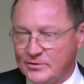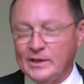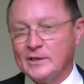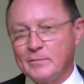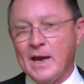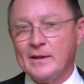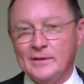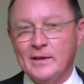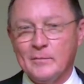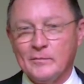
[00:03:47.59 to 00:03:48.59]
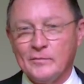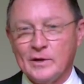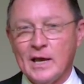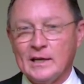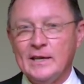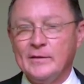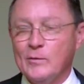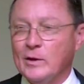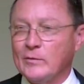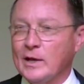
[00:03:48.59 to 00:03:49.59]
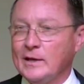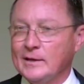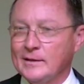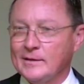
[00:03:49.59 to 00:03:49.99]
she gets mad at them for not leaving one, right?